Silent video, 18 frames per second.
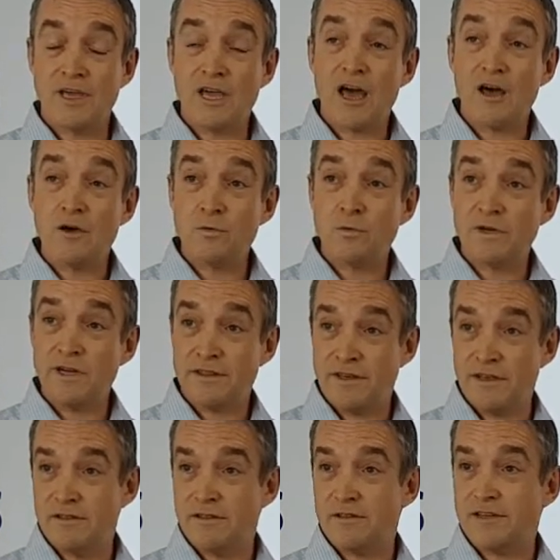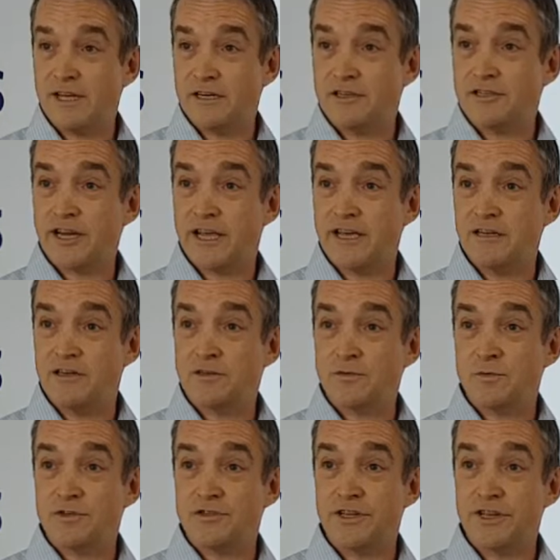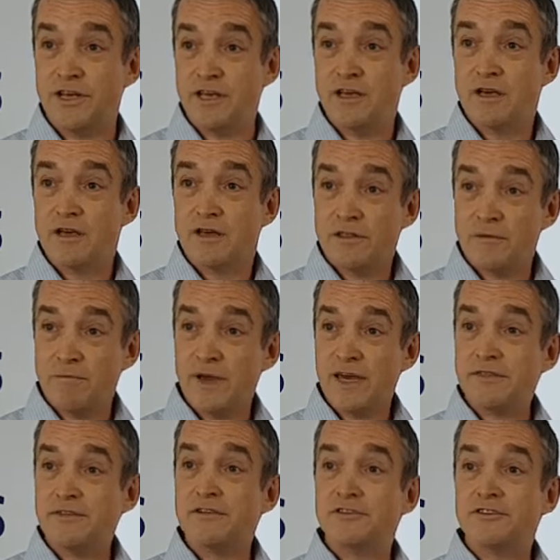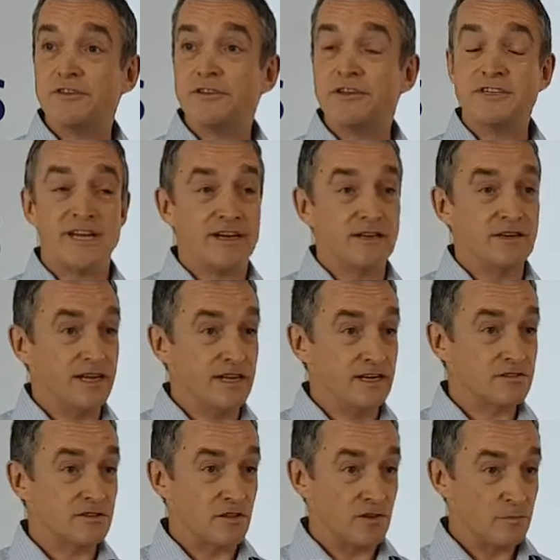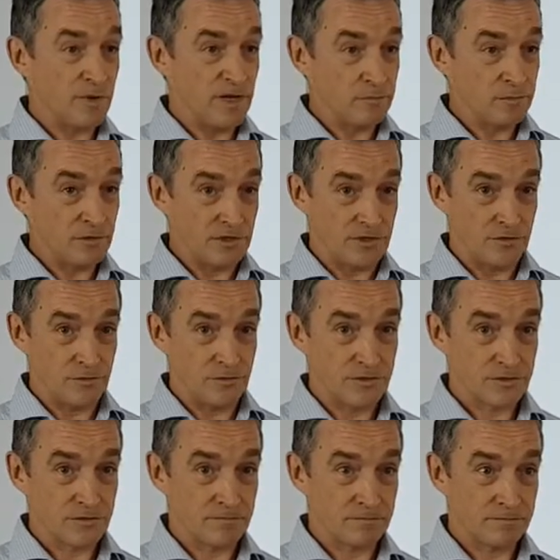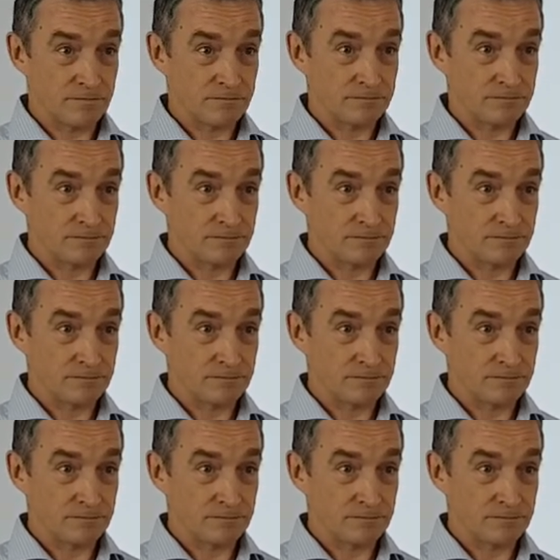The only thing that they changed was the methods and the techniques that the people use.